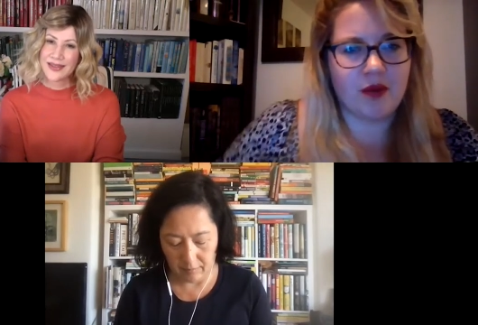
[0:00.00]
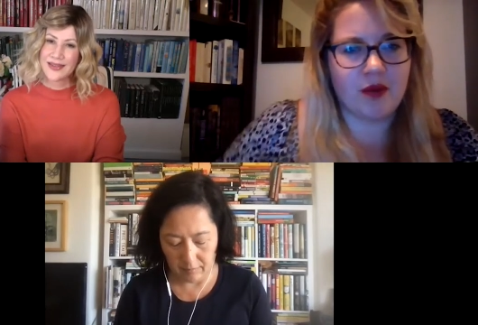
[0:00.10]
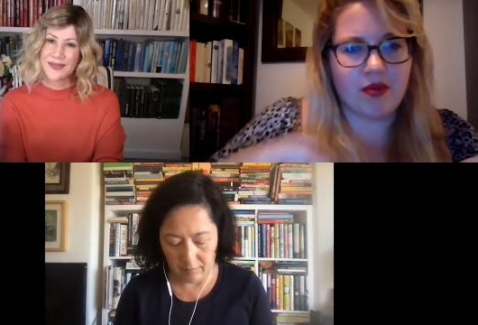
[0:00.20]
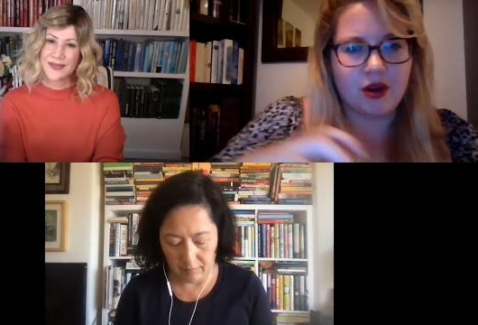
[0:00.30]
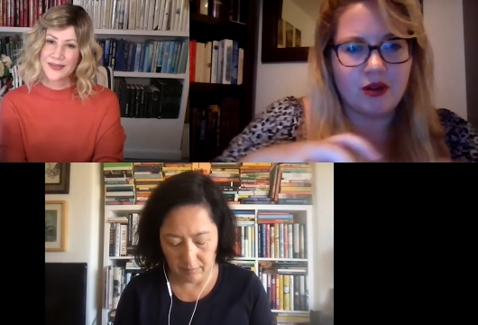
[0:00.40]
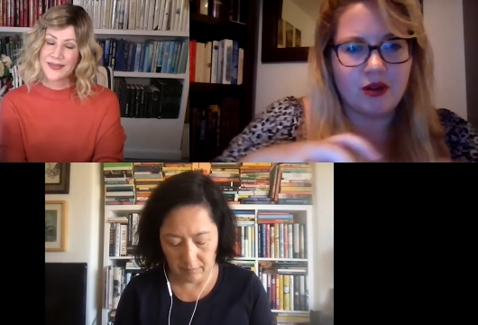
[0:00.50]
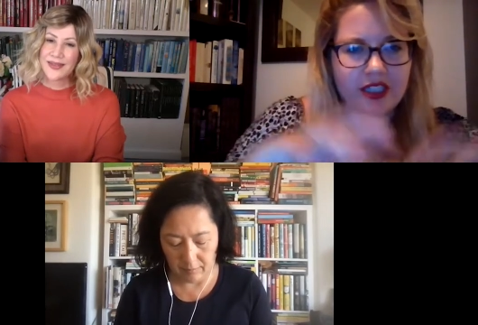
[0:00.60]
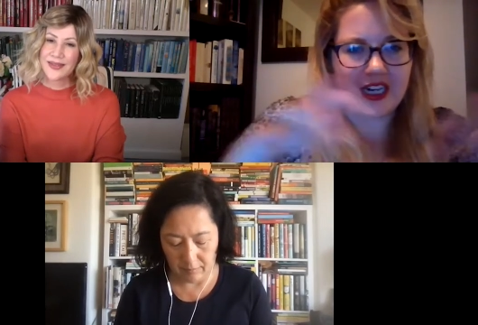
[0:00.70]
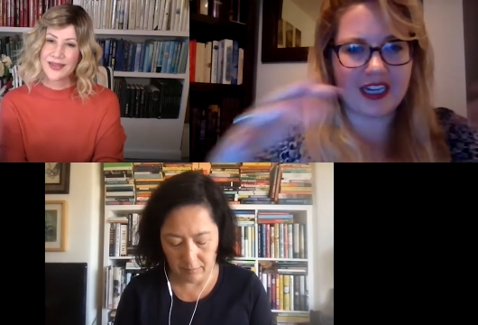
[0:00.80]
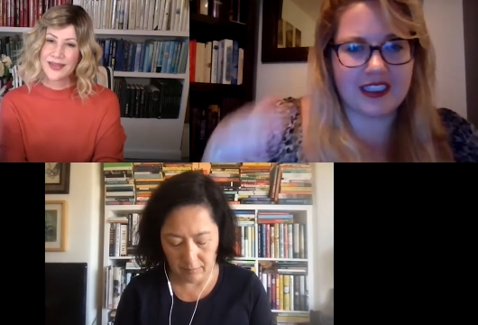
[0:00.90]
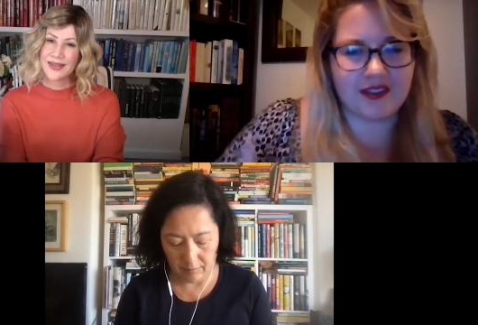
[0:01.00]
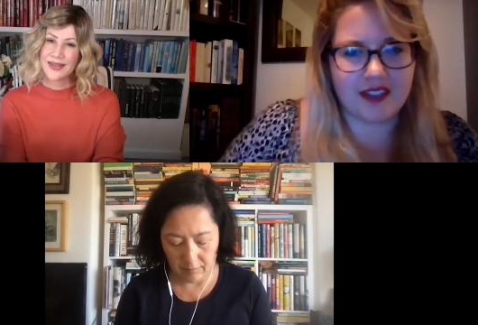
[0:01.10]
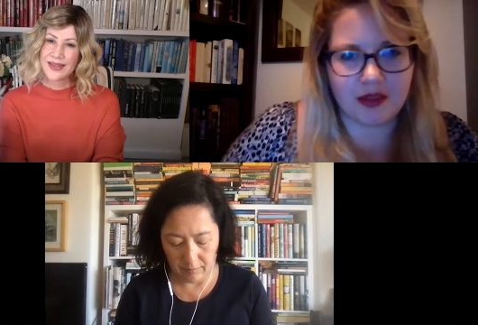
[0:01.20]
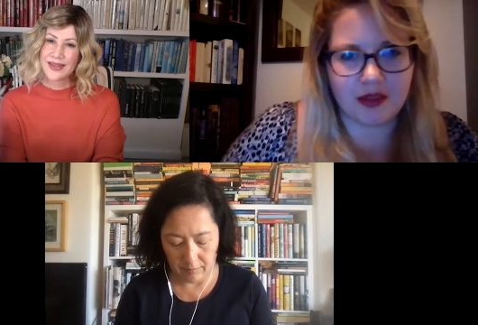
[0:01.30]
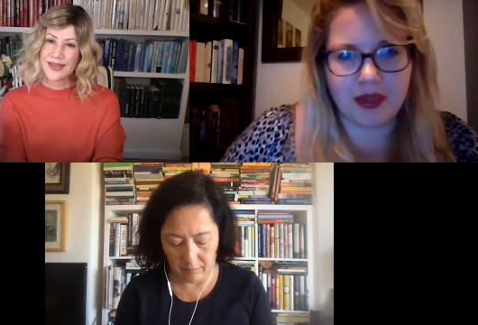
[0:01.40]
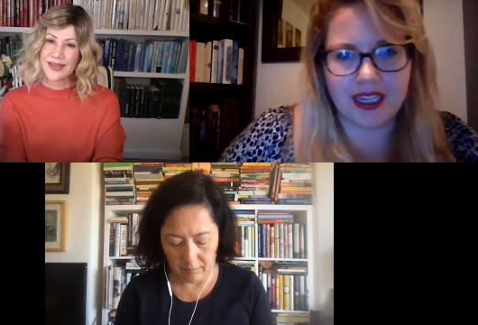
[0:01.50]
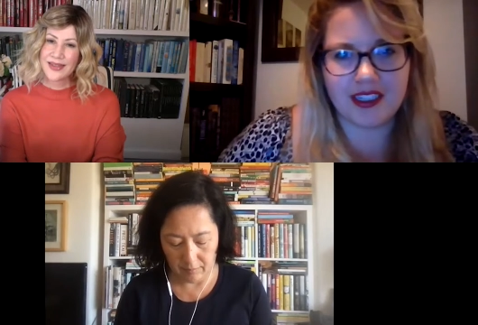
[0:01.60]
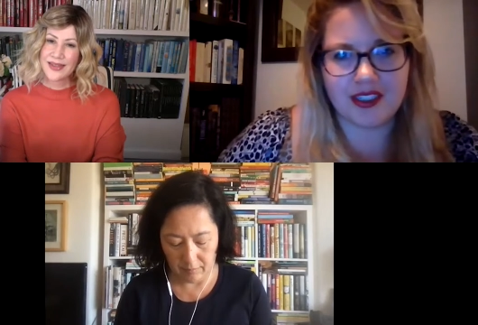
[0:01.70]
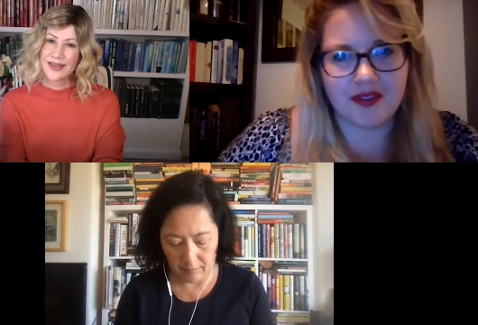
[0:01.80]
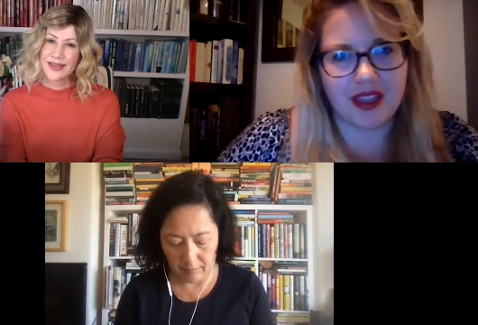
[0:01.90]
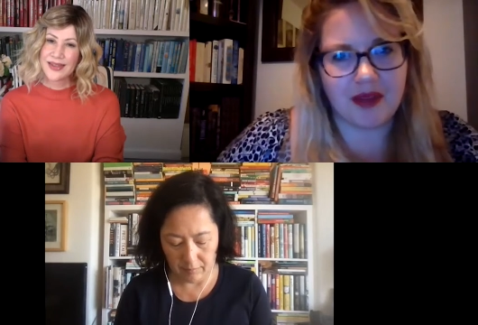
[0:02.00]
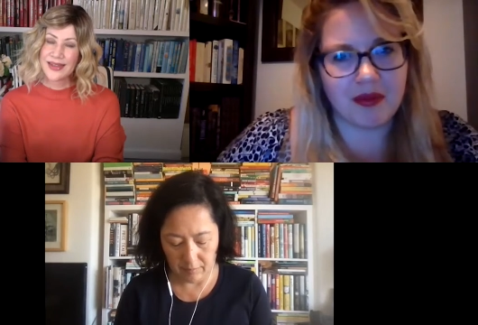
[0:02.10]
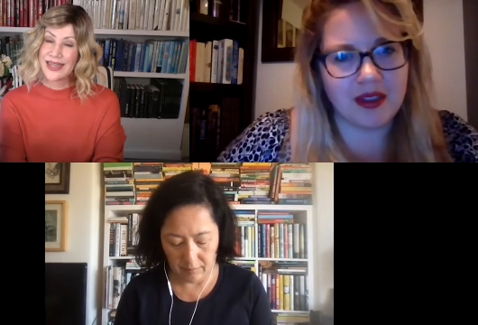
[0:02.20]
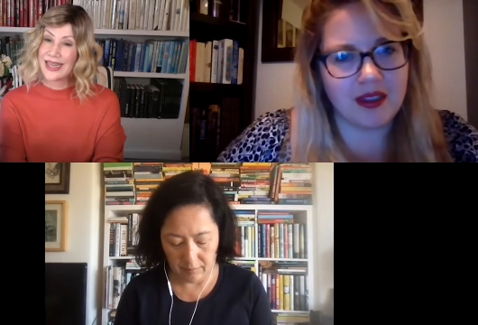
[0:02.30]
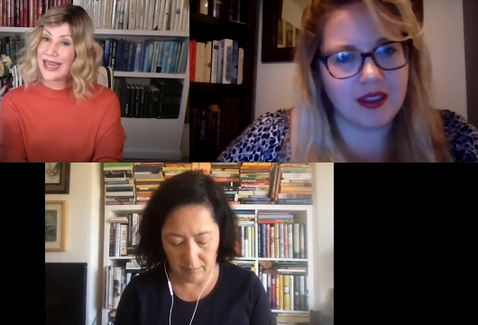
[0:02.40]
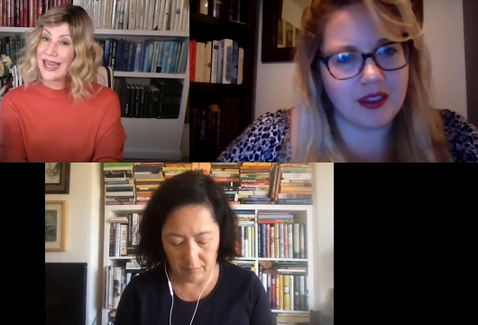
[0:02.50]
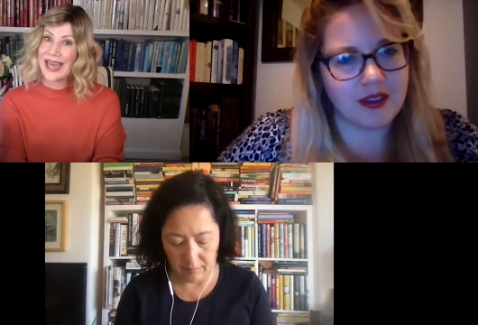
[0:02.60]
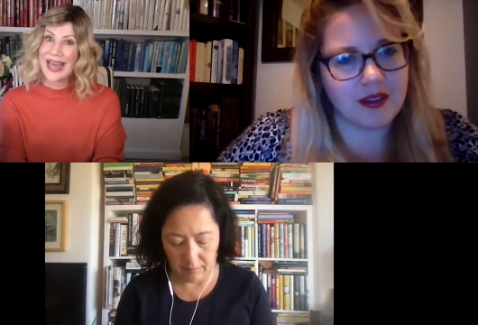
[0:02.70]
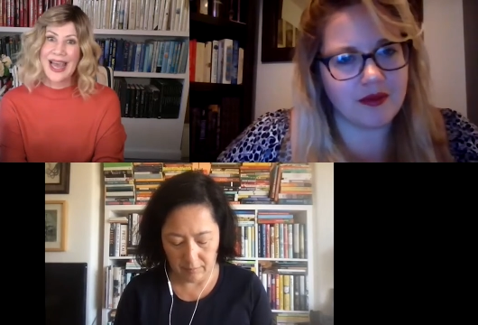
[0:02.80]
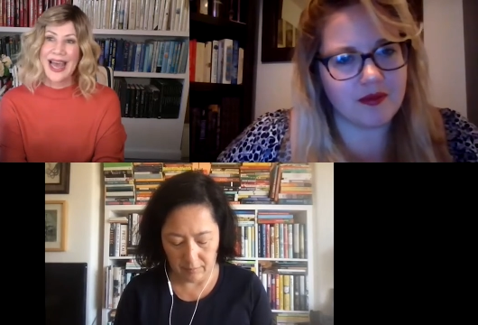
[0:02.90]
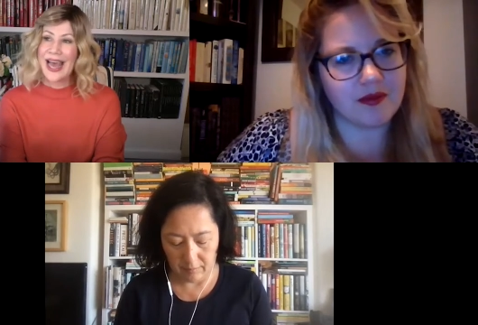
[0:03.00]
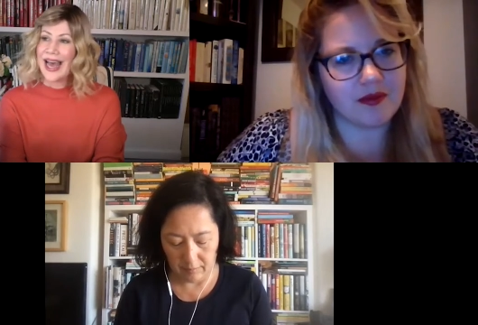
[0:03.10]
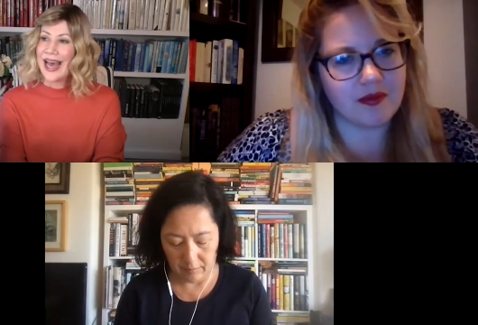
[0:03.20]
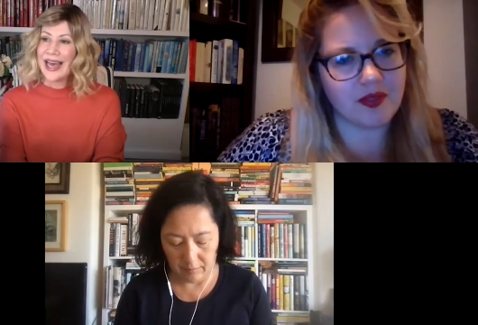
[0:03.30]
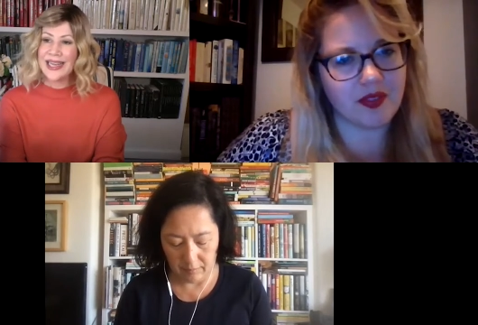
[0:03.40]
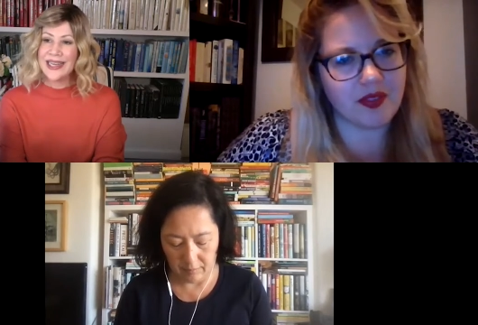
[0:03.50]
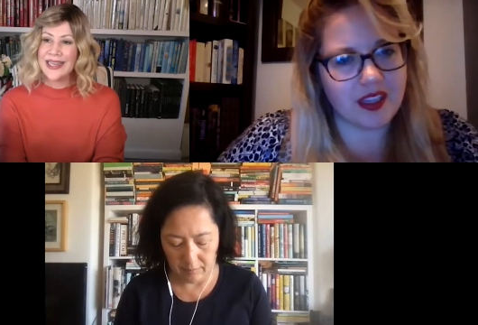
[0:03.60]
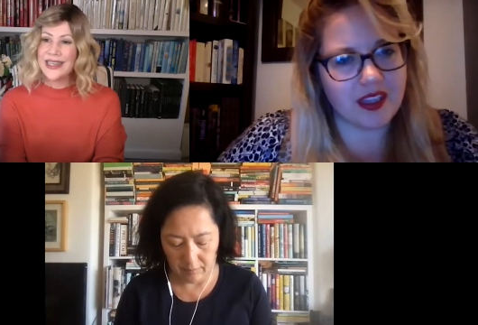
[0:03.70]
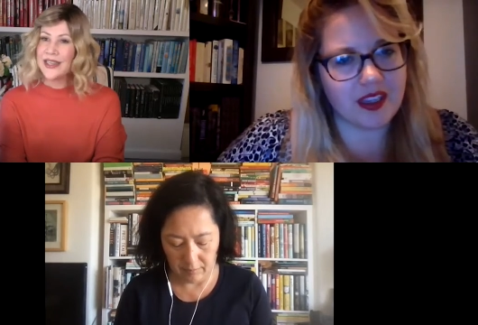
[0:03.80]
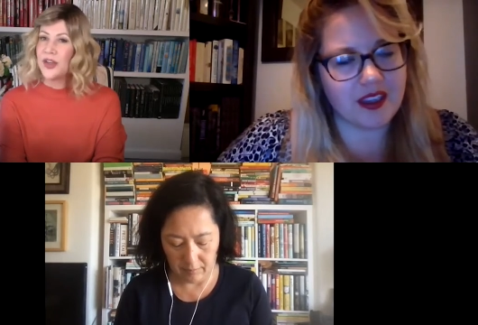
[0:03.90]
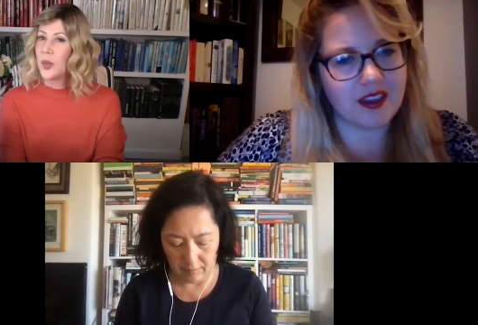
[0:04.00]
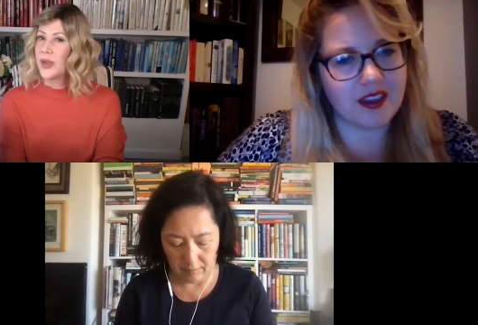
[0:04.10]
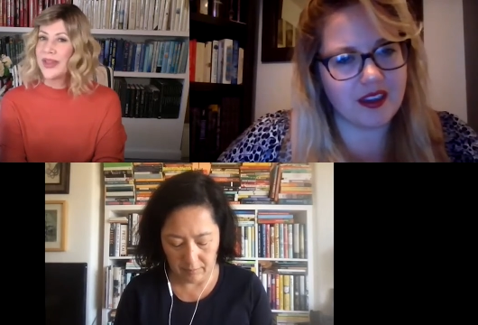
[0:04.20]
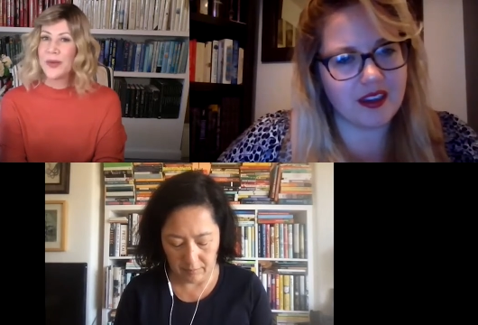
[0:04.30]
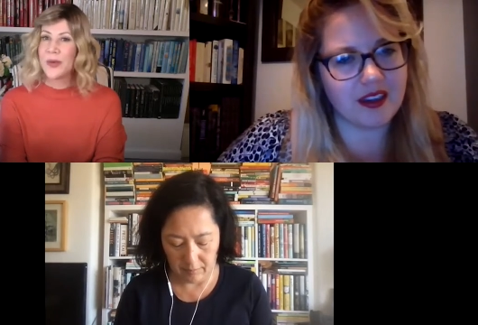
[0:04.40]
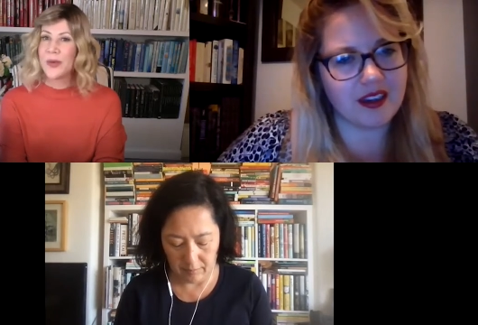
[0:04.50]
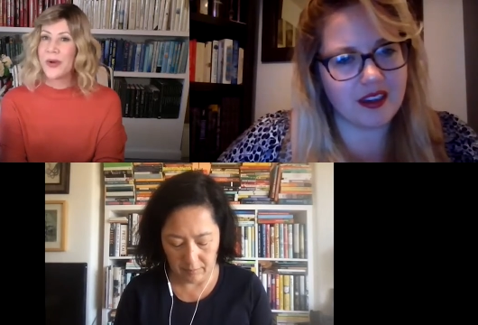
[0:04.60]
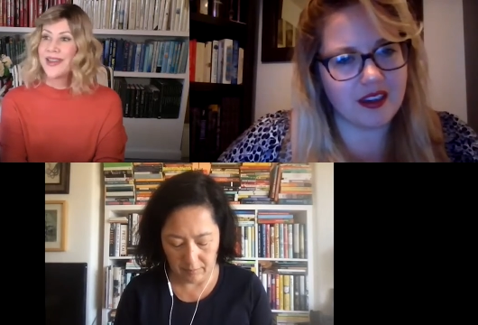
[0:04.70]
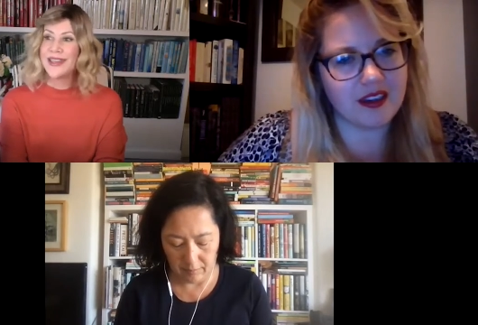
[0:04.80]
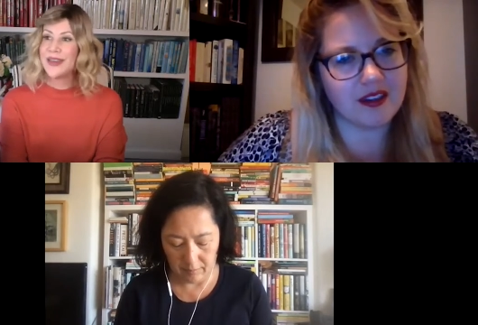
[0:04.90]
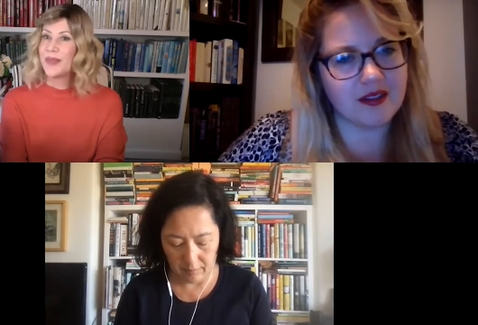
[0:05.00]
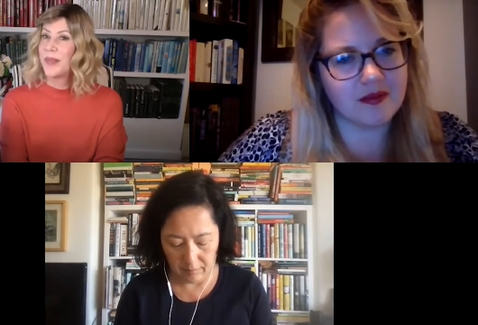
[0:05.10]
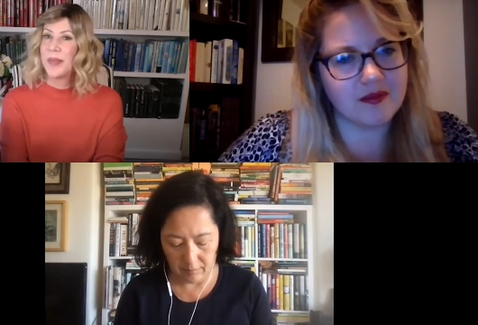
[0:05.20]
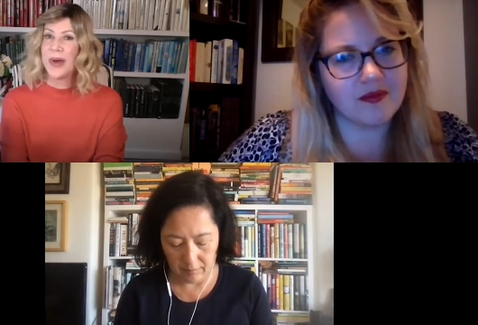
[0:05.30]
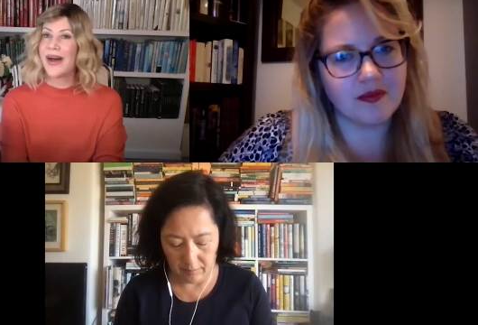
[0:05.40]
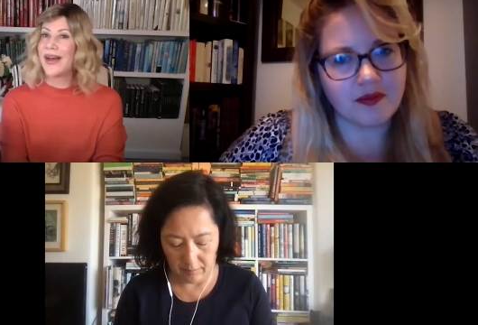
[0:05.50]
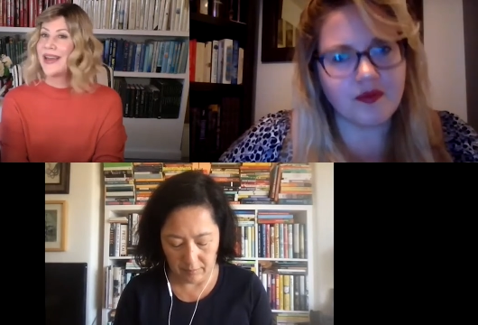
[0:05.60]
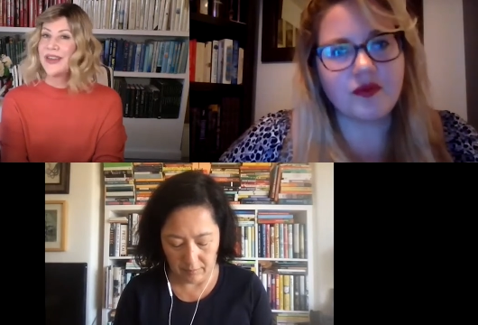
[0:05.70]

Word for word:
Speaker 1: approach kind of developing each of them
Speaker 2: i didn't know what they were haunted by at